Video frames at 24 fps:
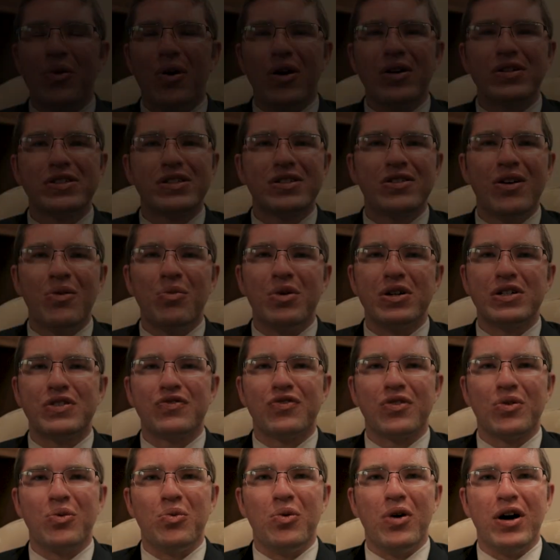you all so much
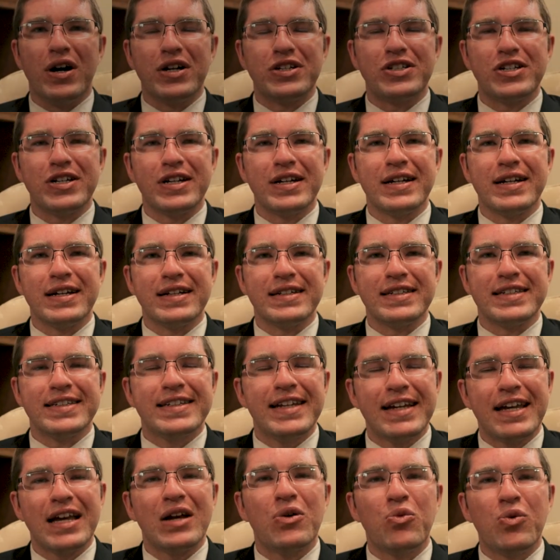for watching and
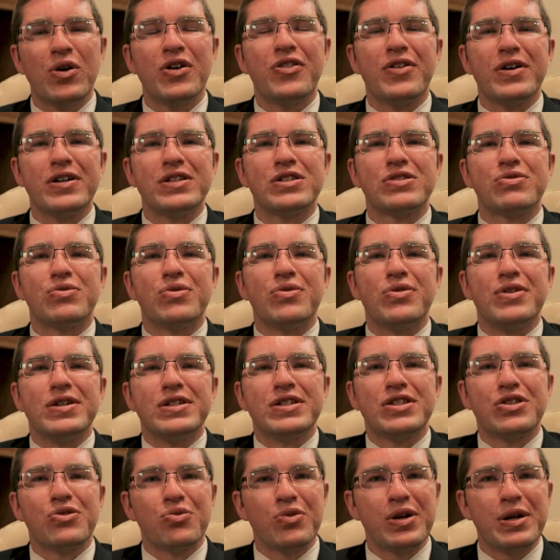sticking with us through
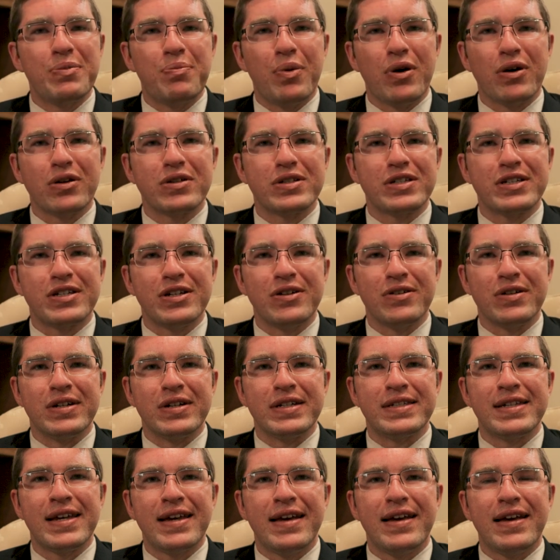this 3-part
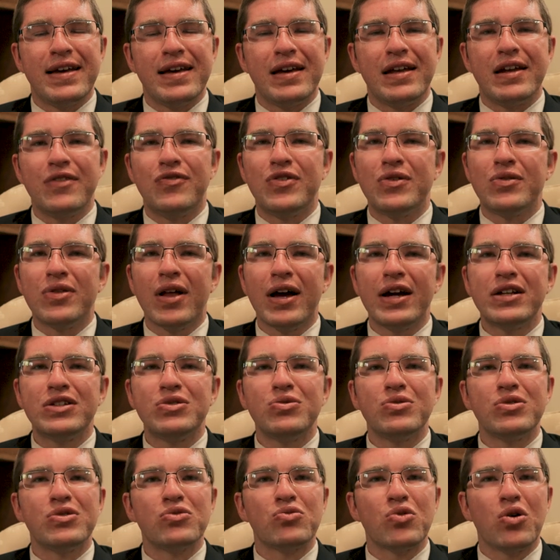series, and if you'd like
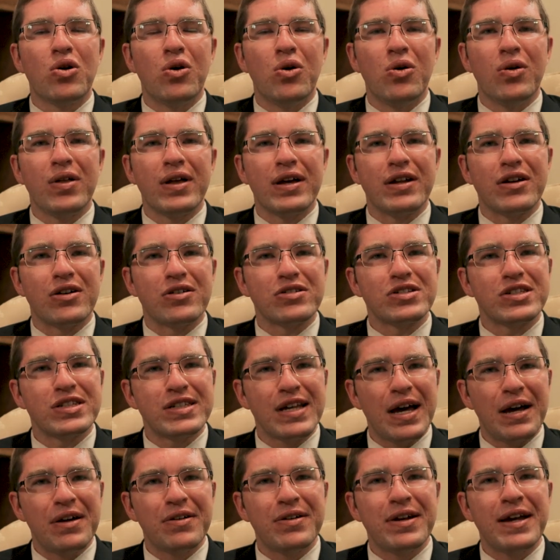to enroll in our
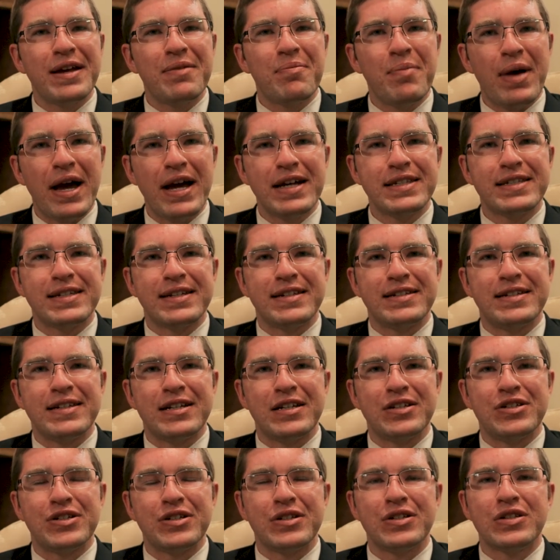Saturday Mass
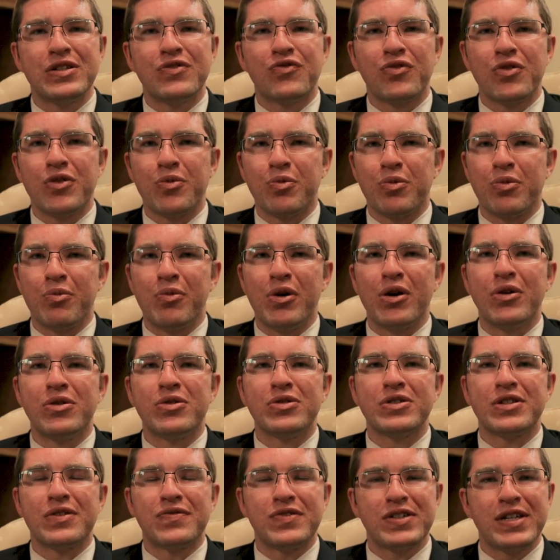intentions for the
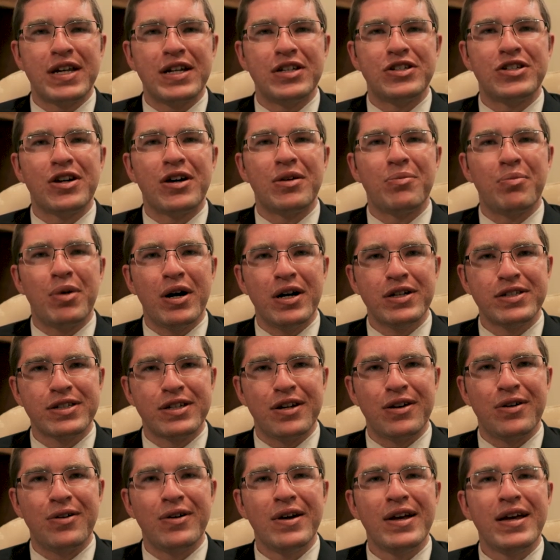promoters of Saint John
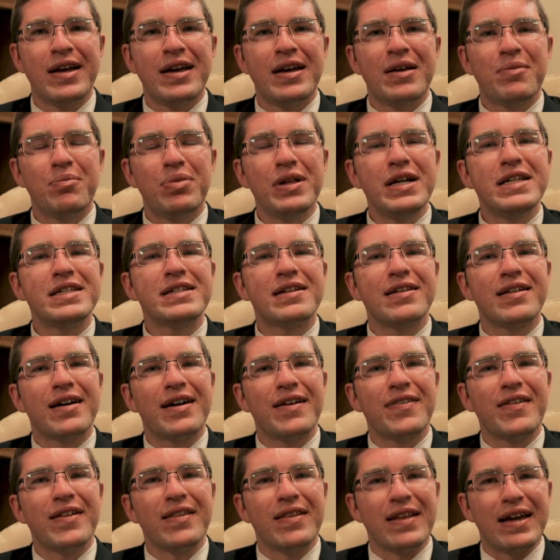Bosco, please click
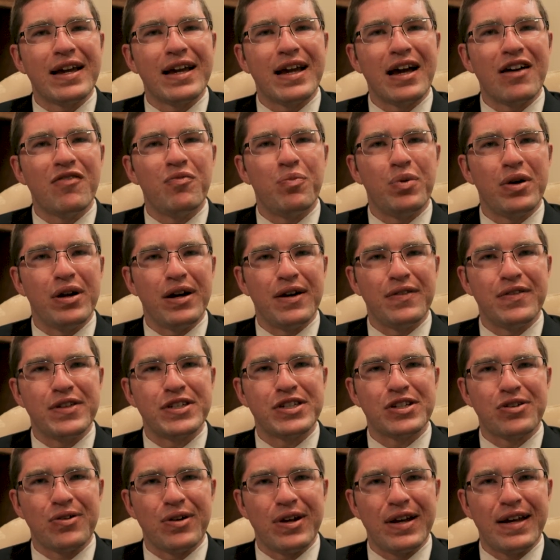on the link I've put on the
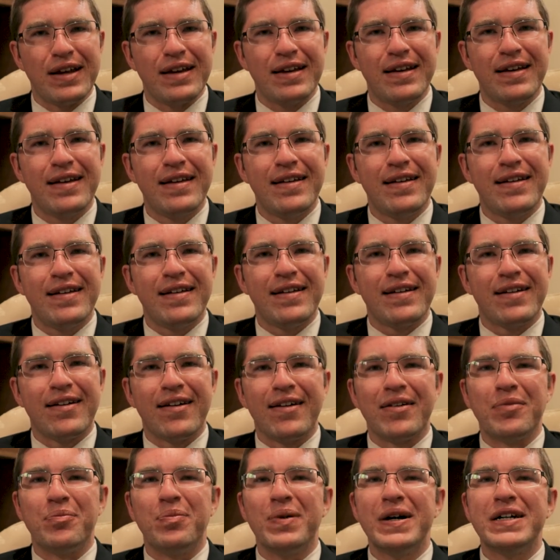screen.
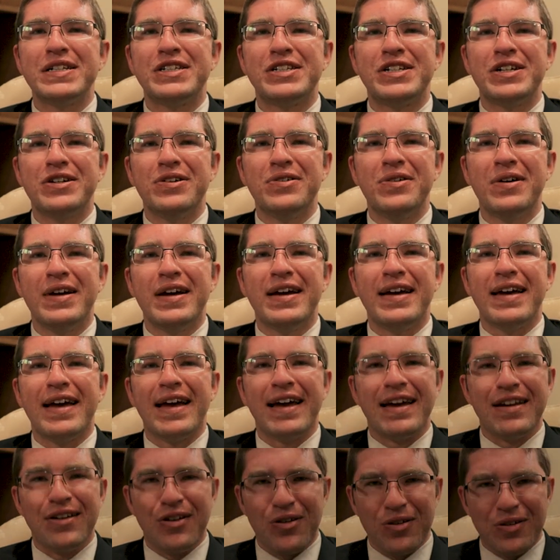God bless you,
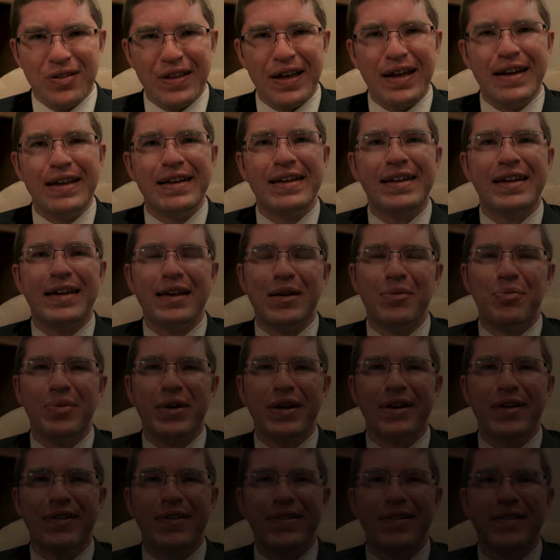and Our Lady keep
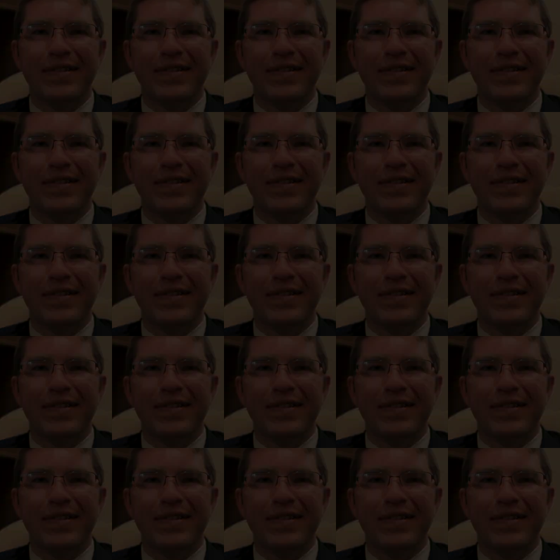you.